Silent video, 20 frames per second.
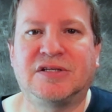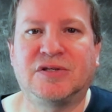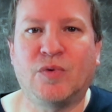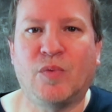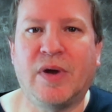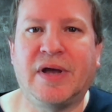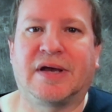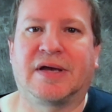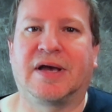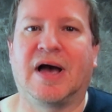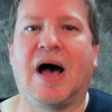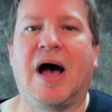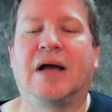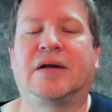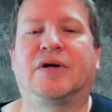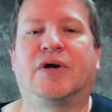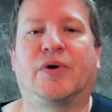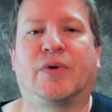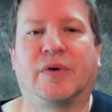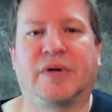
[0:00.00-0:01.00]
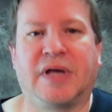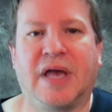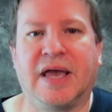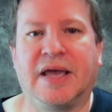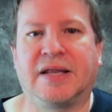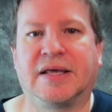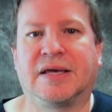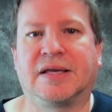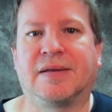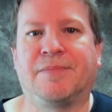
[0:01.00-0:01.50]
the way God
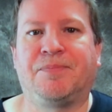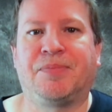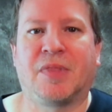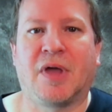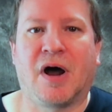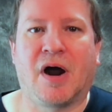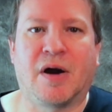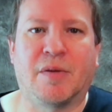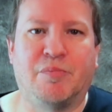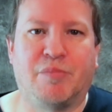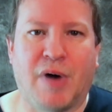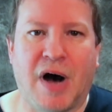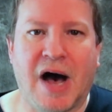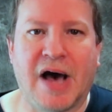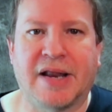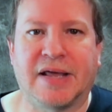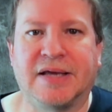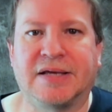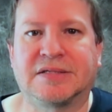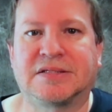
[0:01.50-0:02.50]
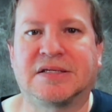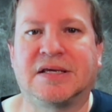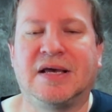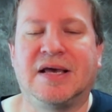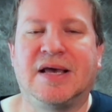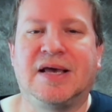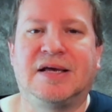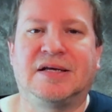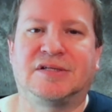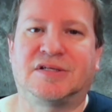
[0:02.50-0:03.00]
created our bodies.
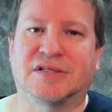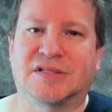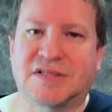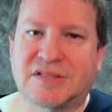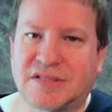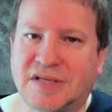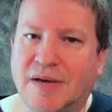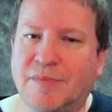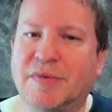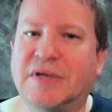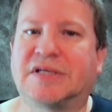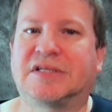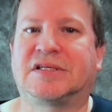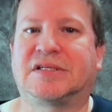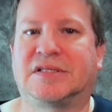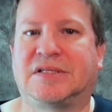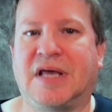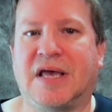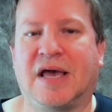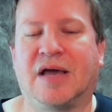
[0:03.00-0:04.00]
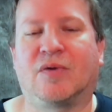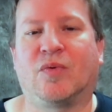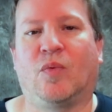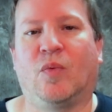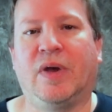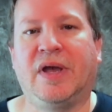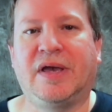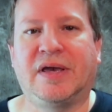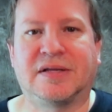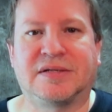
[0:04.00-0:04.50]
To some extent,
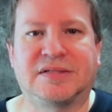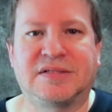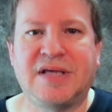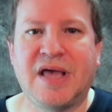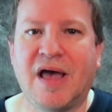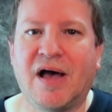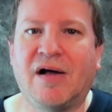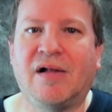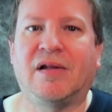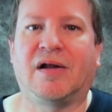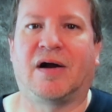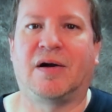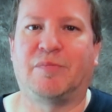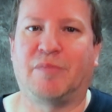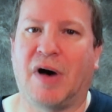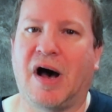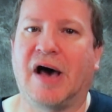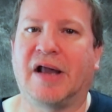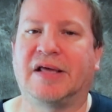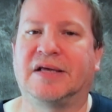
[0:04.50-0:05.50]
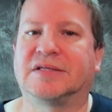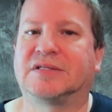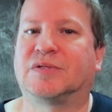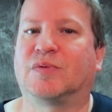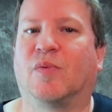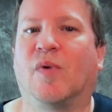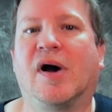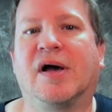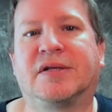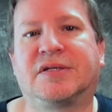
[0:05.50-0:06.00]
we can tell our bodies
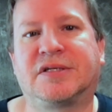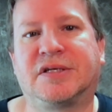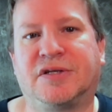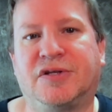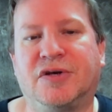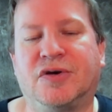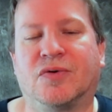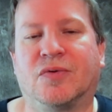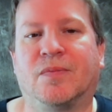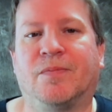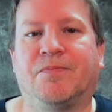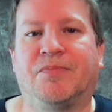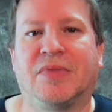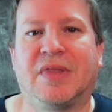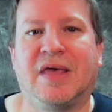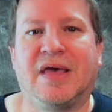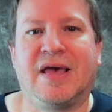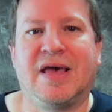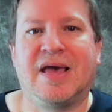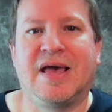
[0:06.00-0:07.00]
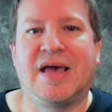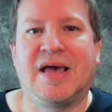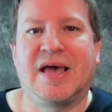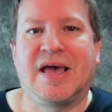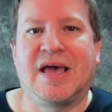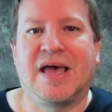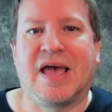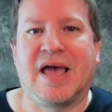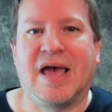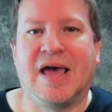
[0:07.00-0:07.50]
what to do.
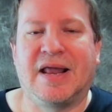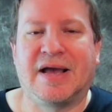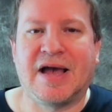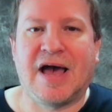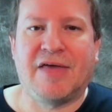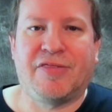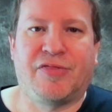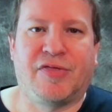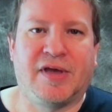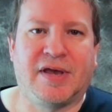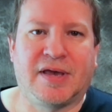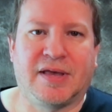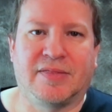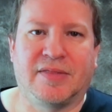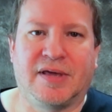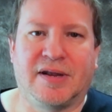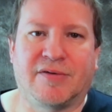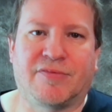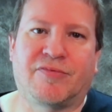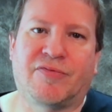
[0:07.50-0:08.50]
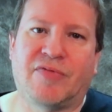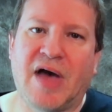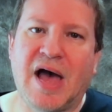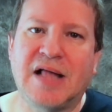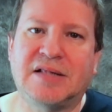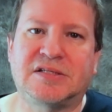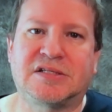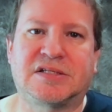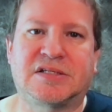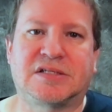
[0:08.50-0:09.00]
And I got thinking that if
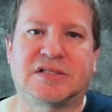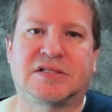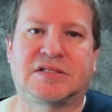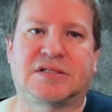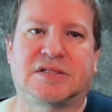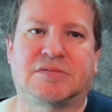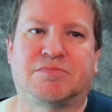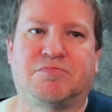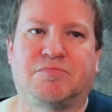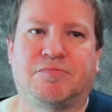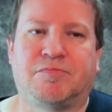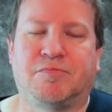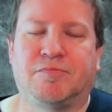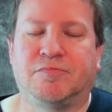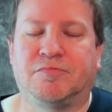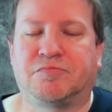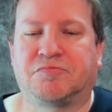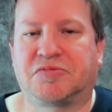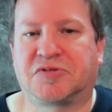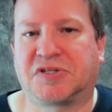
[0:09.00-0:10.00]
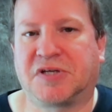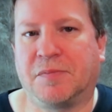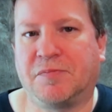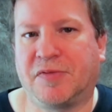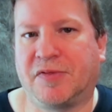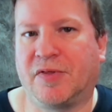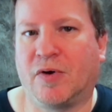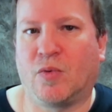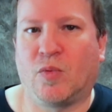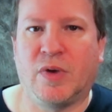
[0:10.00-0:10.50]
that's
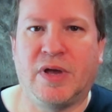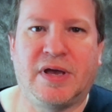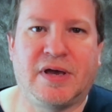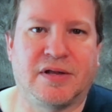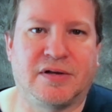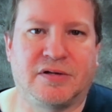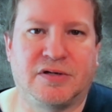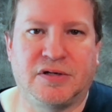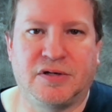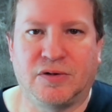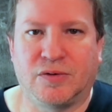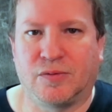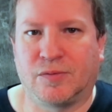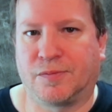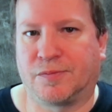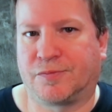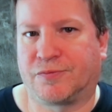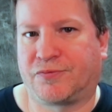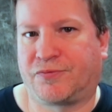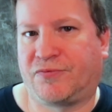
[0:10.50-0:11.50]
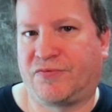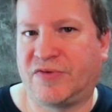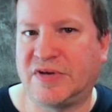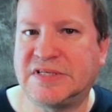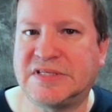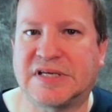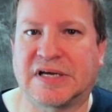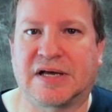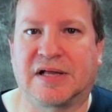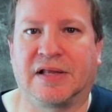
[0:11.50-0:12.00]
something that we can do
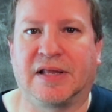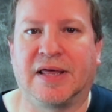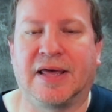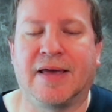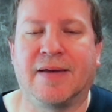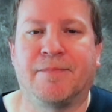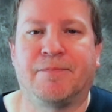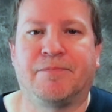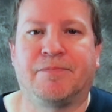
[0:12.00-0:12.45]
physically,